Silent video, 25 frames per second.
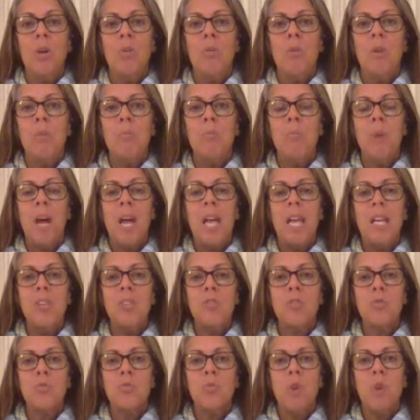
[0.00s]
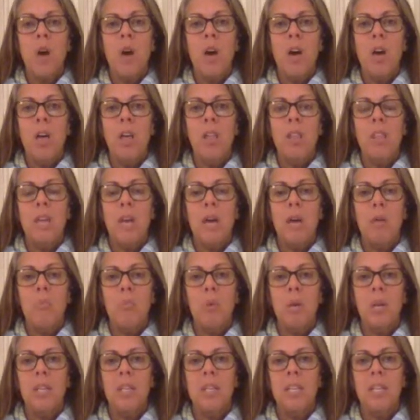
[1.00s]
we might draw that
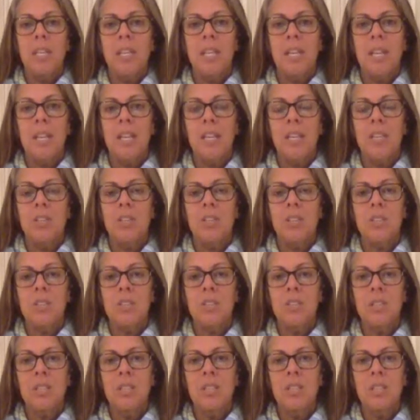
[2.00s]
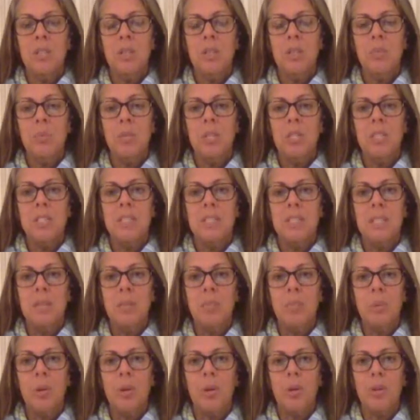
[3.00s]
belly in just a little bit
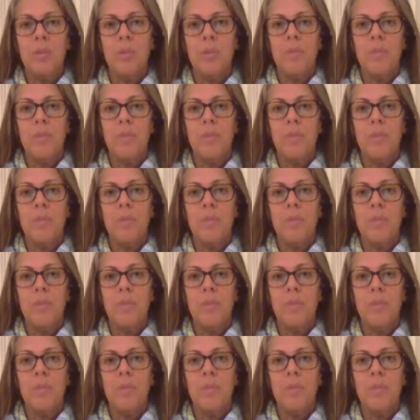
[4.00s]
deeper,